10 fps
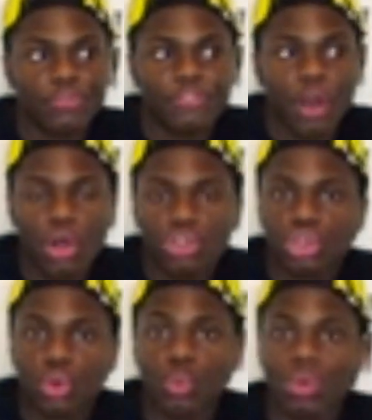fall
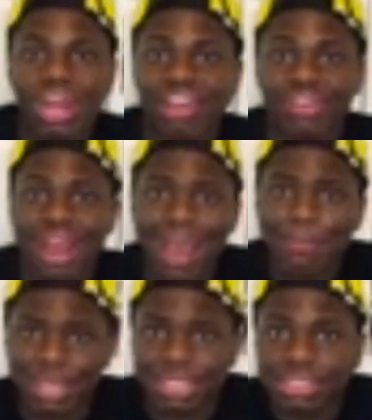to whatever
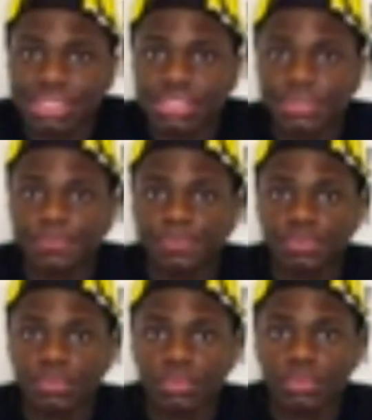happens.
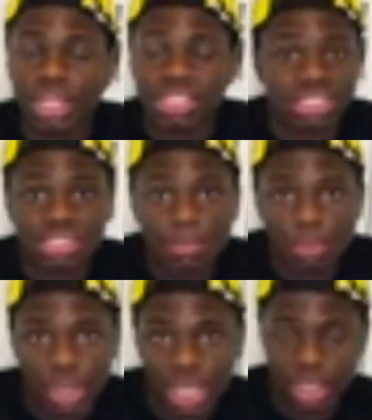Because at
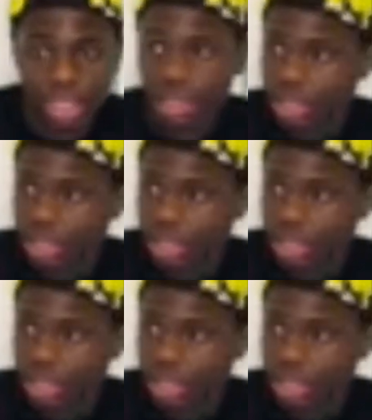some point,